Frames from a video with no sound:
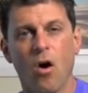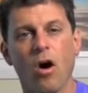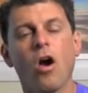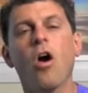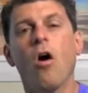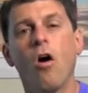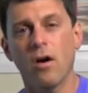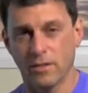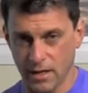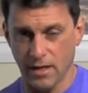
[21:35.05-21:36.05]
are
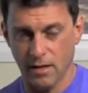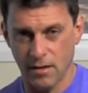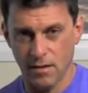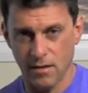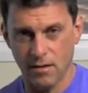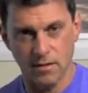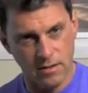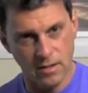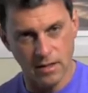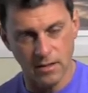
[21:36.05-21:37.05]
causing the
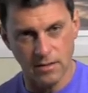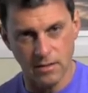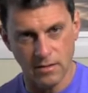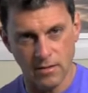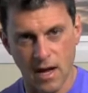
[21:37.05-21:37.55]
sicknesses.